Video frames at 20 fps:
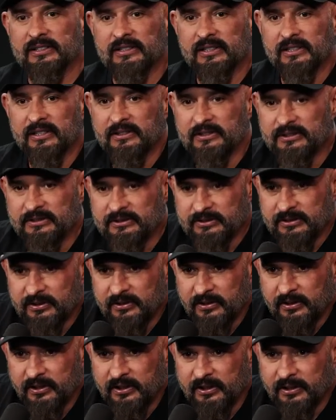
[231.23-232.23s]
Yeah.
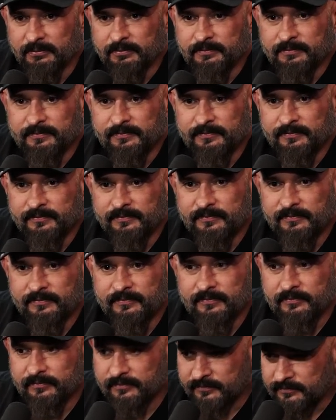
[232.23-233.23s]
Yep. How you
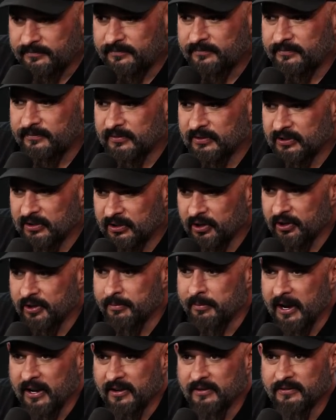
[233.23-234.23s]
doing?
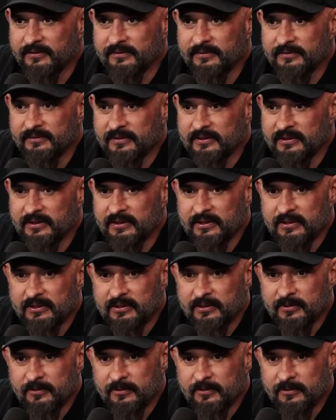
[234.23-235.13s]
Good, man. I always like to just